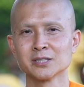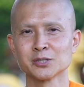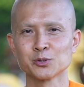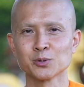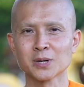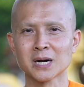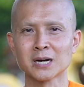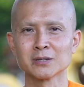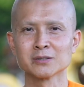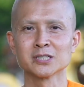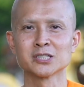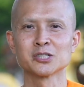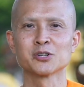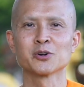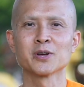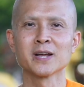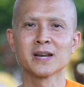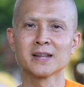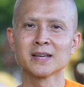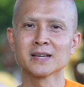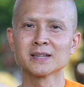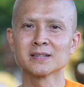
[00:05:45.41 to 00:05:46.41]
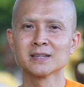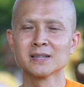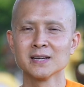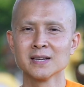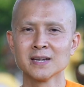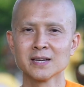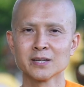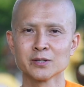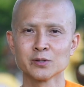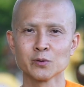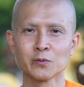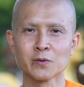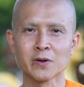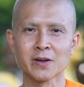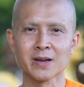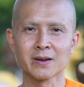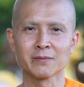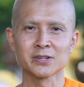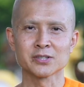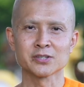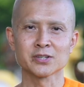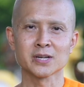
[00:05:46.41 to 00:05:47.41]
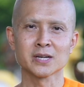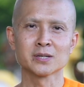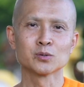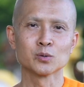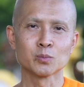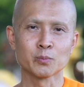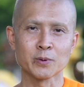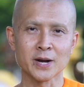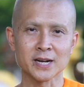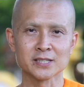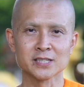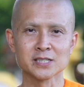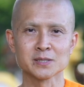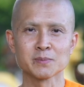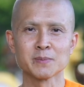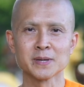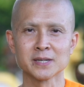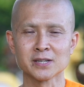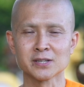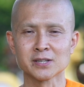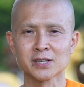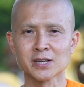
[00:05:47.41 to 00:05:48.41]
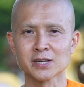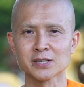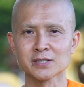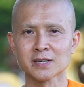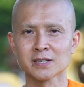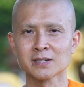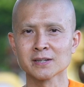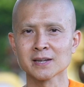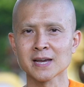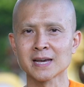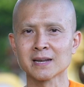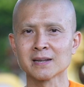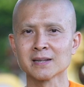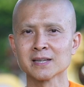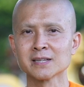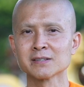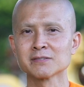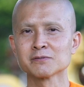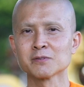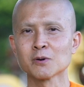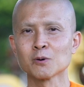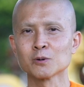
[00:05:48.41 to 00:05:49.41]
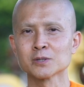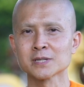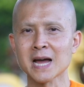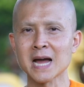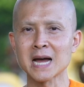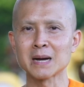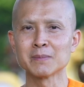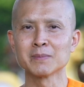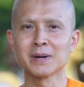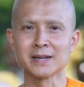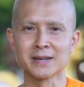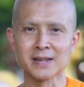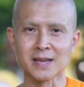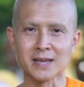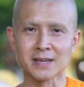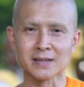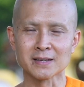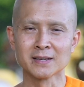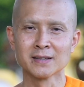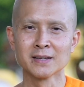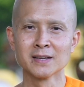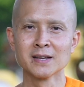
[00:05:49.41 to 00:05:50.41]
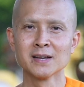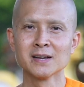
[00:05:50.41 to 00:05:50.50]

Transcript: Throughout the training, you will have a chance to practice meditation at least 4 times a day.